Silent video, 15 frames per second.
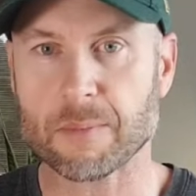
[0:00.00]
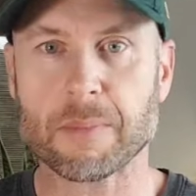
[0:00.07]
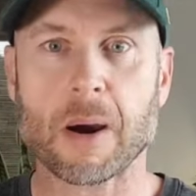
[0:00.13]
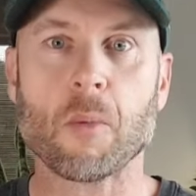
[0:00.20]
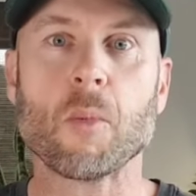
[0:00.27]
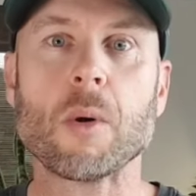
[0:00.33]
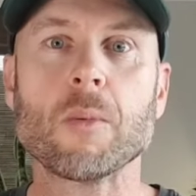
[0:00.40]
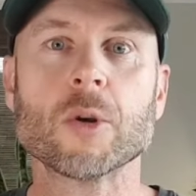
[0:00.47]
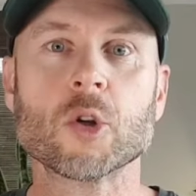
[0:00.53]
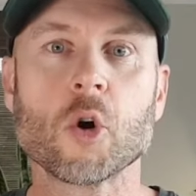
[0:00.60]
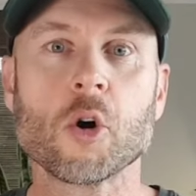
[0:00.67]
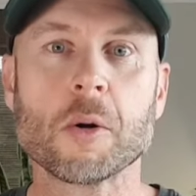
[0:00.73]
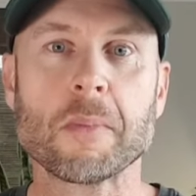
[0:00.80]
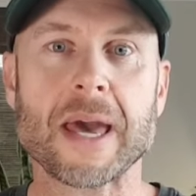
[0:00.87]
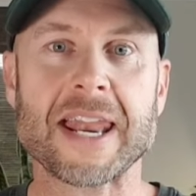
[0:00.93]
But when we
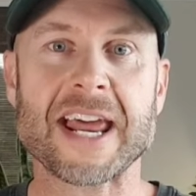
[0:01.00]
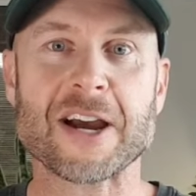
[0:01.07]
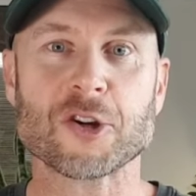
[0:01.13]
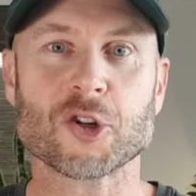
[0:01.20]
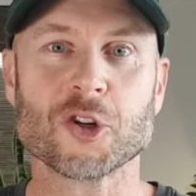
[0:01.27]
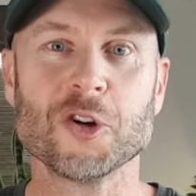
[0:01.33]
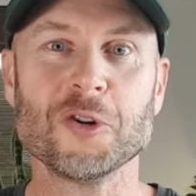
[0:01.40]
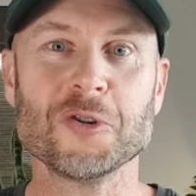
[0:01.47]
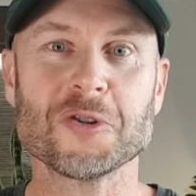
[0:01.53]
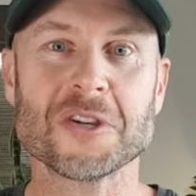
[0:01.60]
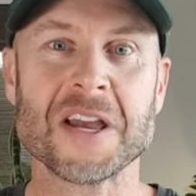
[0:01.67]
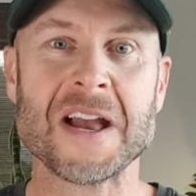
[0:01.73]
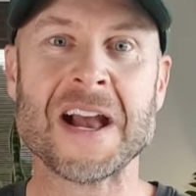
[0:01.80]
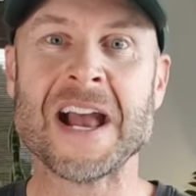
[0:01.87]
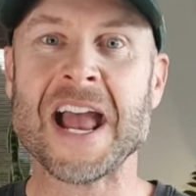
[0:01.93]
talk about our shoes
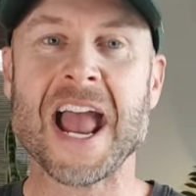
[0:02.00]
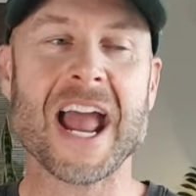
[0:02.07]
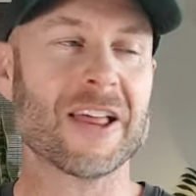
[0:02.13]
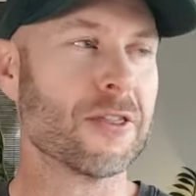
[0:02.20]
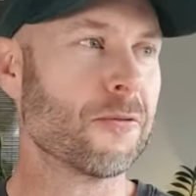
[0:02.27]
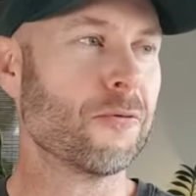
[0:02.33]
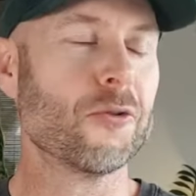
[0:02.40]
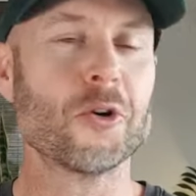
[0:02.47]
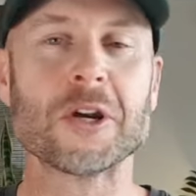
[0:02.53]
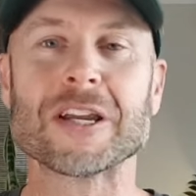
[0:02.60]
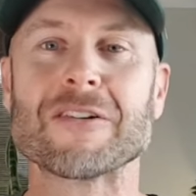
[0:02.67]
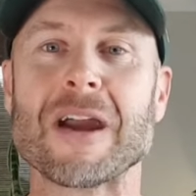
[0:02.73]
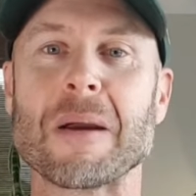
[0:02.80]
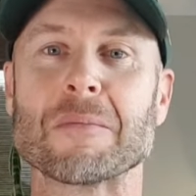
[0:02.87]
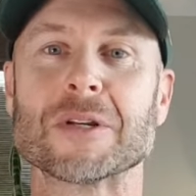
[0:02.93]
and the 40
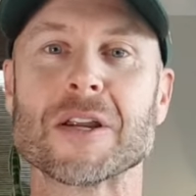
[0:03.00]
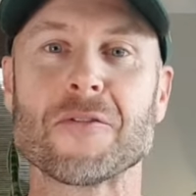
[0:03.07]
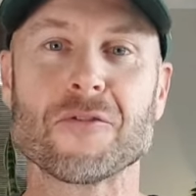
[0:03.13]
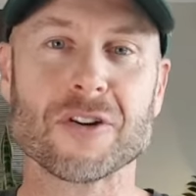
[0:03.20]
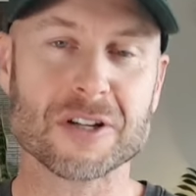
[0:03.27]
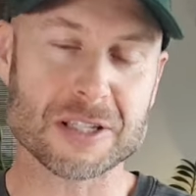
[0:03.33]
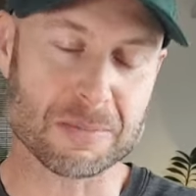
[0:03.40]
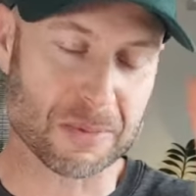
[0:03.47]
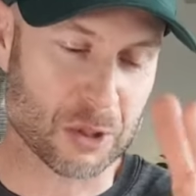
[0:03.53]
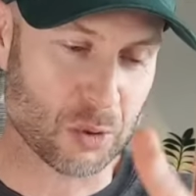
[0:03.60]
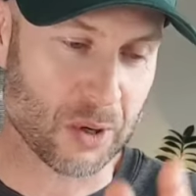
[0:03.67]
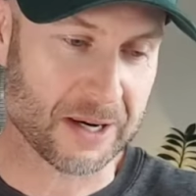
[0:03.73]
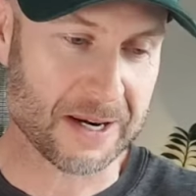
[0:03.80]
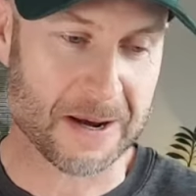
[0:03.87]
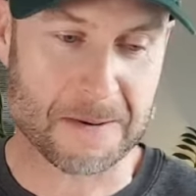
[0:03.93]
gram difference
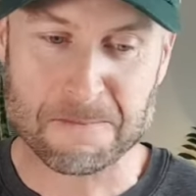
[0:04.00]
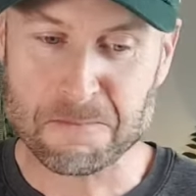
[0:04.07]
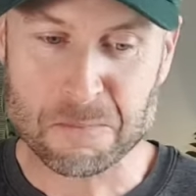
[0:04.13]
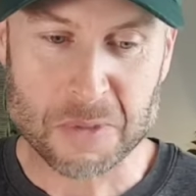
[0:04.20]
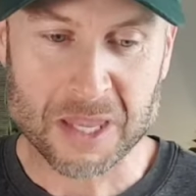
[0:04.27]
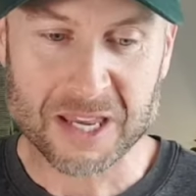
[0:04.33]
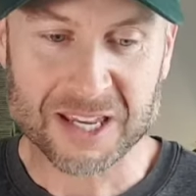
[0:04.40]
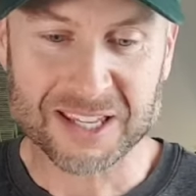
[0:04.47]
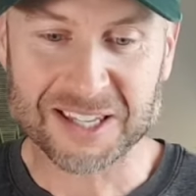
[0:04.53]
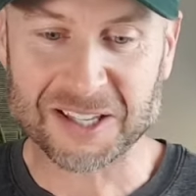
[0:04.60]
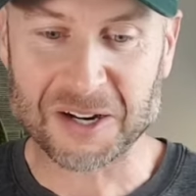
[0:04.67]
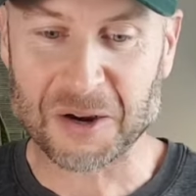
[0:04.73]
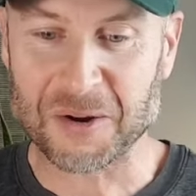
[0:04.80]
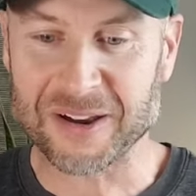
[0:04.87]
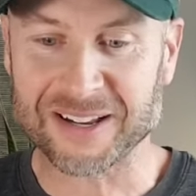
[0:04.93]
between a
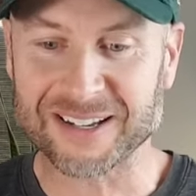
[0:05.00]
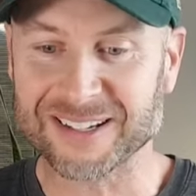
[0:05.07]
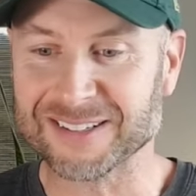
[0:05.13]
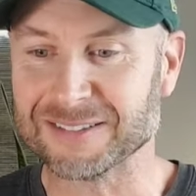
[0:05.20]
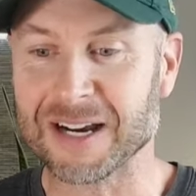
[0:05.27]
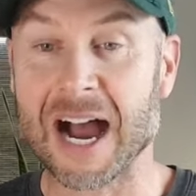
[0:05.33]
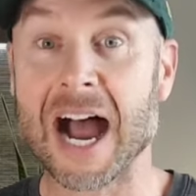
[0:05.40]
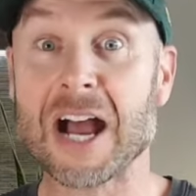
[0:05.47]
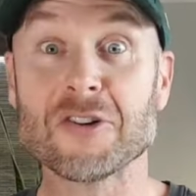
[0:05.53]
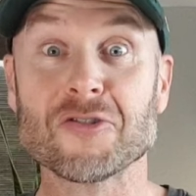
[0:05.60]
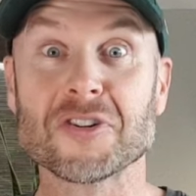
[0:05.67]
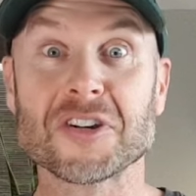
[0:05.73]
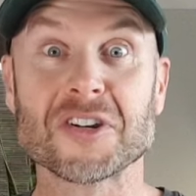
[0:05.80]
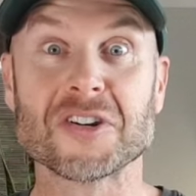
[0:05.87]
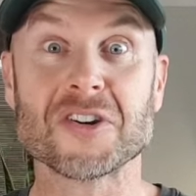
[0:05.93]
you know, a
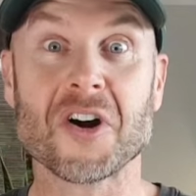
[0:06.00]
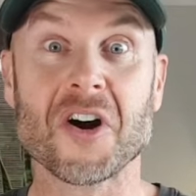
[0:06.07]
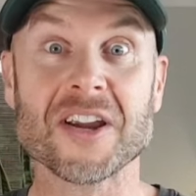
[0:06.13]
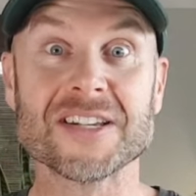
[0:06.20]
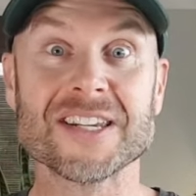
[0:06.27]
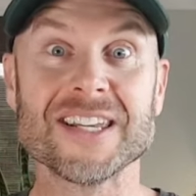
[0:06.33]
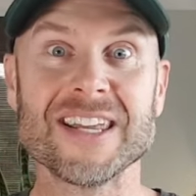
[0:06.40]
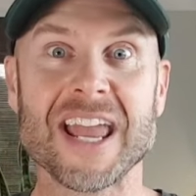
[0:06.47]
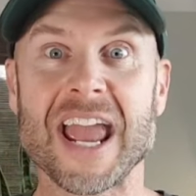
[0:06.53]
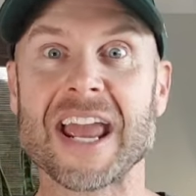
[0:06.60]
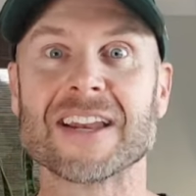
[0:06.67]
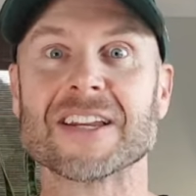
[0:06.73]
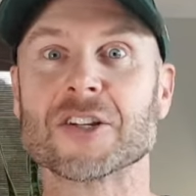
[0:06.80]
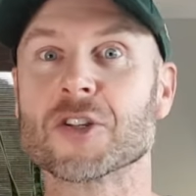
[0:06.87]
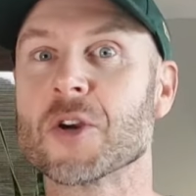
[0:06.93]
190
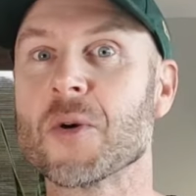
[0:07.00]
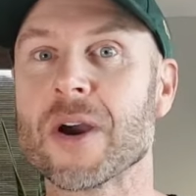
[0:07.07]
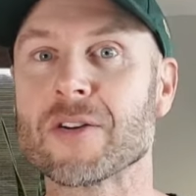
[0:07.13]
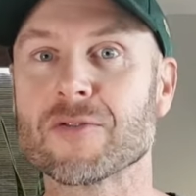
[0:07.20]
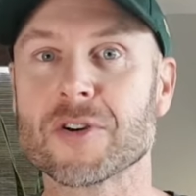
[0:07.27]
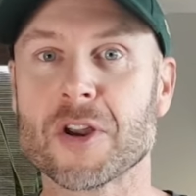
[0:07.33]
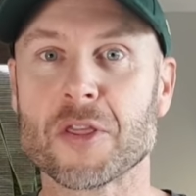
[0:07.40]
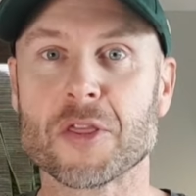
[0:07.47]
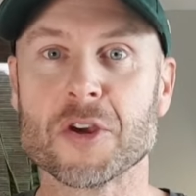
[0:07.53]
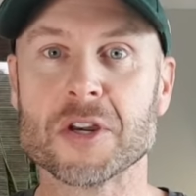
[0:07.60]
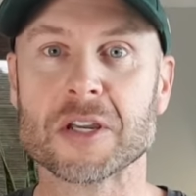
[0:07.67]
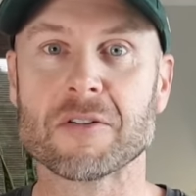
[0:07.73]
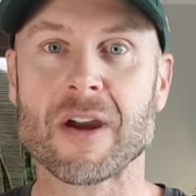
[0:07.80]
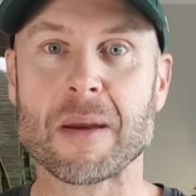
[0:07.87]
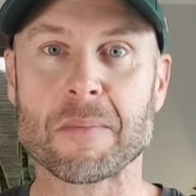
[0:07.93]
and a
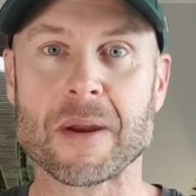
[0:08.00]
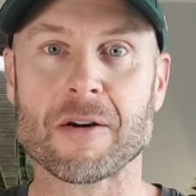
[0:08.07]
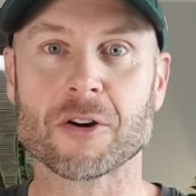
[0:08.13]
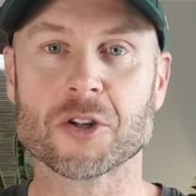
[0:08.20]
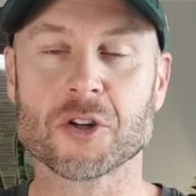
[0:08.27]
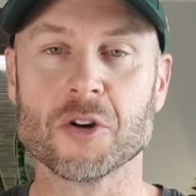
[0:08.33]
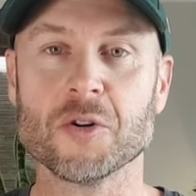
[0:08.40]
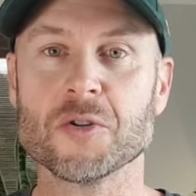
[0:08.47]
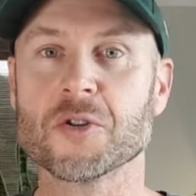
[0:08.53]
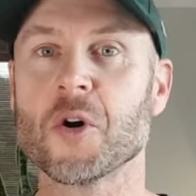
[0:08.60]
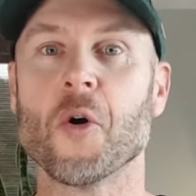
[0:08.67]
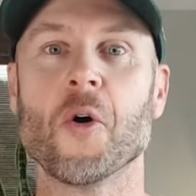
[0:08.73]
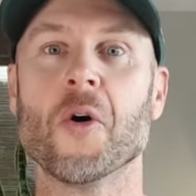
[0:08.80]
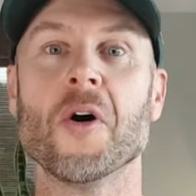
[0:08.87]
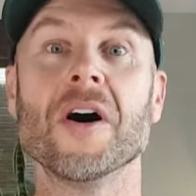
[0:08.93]
230 gram pair of shoes
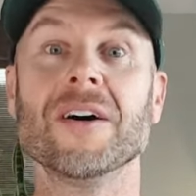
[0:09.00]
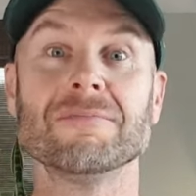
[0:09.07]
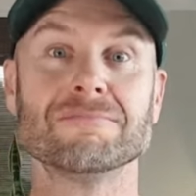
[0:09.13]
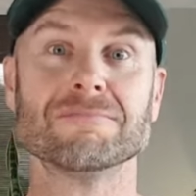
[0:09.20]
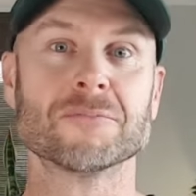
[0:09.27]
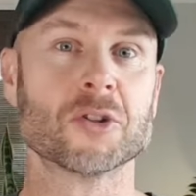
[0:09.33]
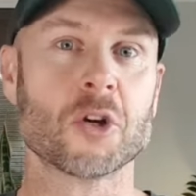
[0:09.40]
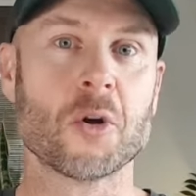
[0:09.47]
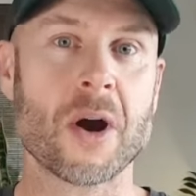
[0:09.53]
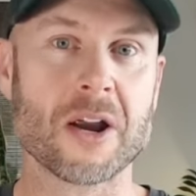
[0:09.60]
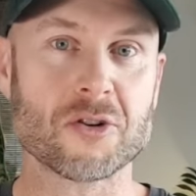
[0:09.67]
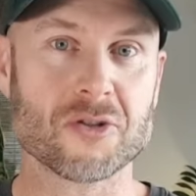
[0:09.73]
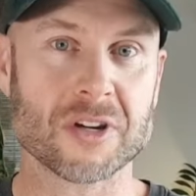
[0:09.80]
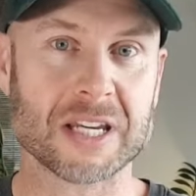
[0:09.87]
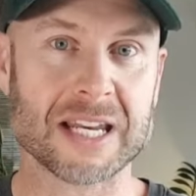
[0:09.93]
or
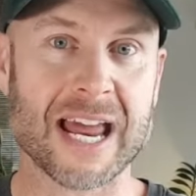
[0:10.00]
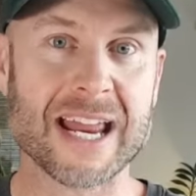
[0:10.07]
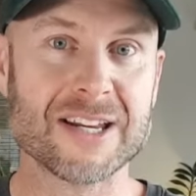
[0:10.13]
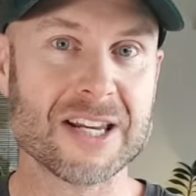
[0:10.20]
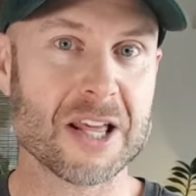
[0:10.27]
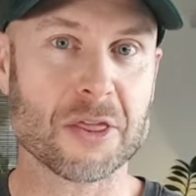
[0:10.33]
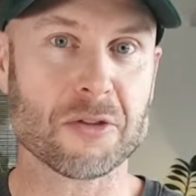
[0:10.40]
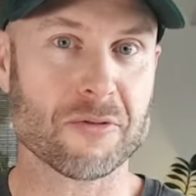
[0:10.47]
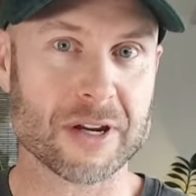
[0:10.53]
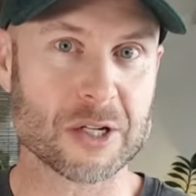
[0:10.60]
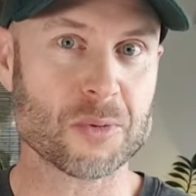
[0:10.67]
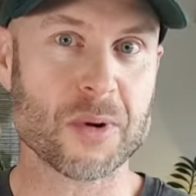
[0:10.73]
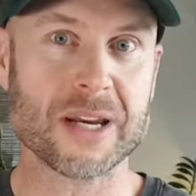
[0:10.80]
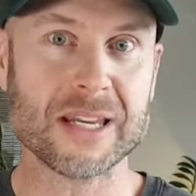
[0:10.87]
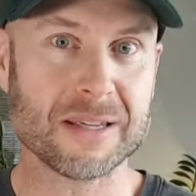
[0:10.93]
280 and
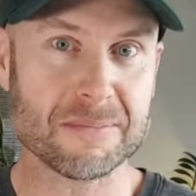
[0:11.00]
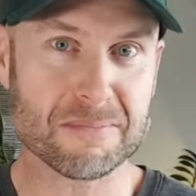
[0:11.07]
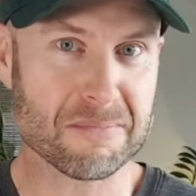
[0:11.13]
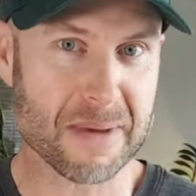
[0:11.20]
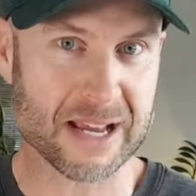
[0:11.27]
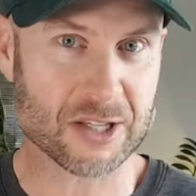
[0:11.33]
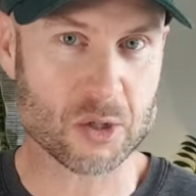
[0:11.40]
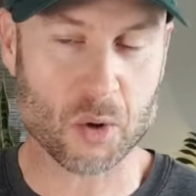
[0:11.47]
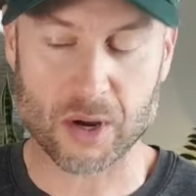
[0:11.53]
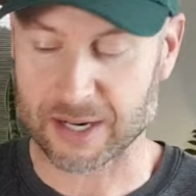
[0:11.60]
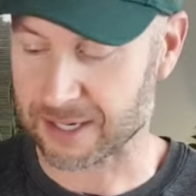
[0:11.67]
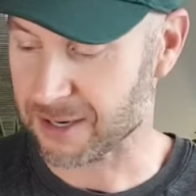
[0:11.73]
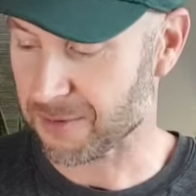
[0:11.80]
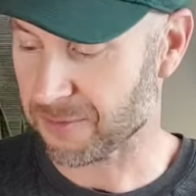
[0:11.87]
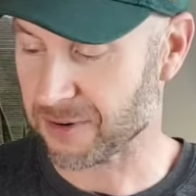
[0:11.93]
320 makes quite
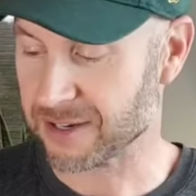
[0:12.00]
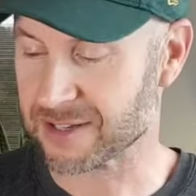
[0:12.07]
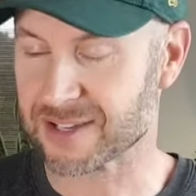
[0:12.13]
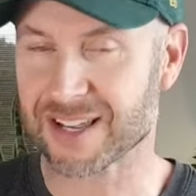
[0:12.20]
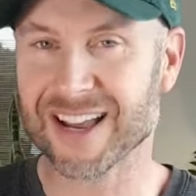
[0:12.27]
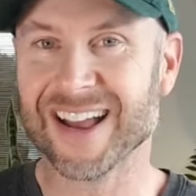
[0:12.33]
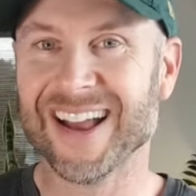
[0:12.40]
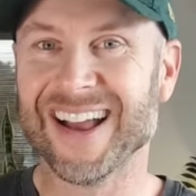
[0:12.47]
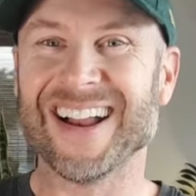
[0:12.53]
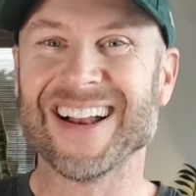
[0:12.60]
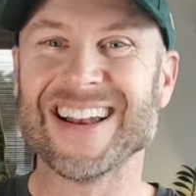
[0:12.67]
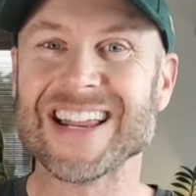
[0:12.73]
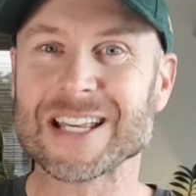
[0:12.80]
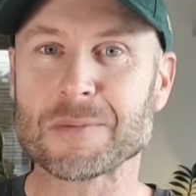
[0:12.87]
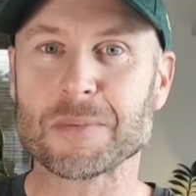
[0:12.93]
a difference.
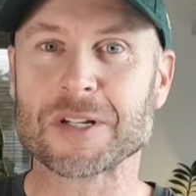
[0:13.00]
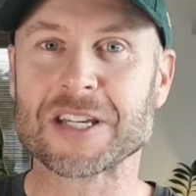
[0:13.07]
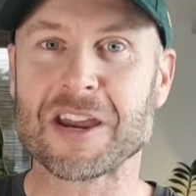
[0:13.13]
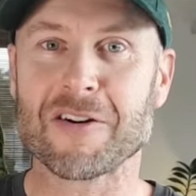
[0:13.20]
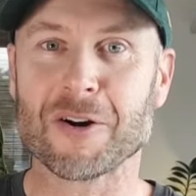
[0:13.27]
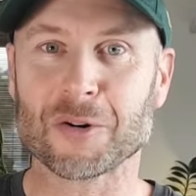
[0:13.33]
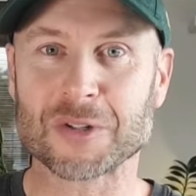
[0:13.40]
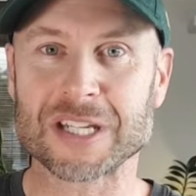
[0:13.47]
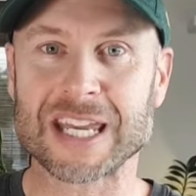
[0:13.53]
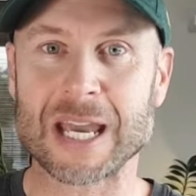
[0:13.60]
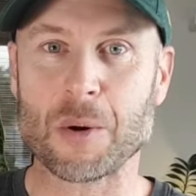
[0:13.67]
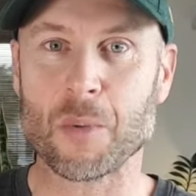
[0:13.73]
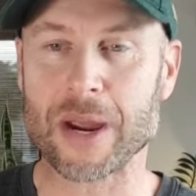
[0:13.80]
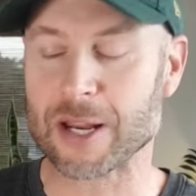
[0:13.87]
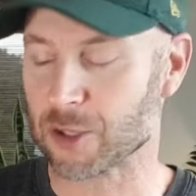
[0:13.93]
Less material to
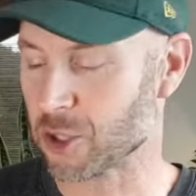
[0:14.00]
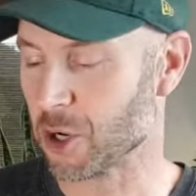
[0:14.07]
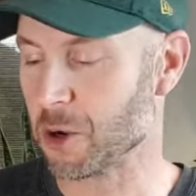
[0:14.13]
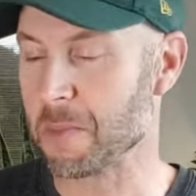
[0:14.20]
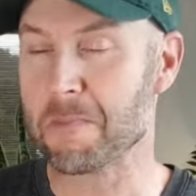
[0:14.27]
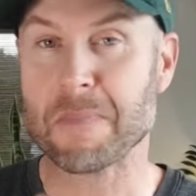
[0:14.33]
get wet too.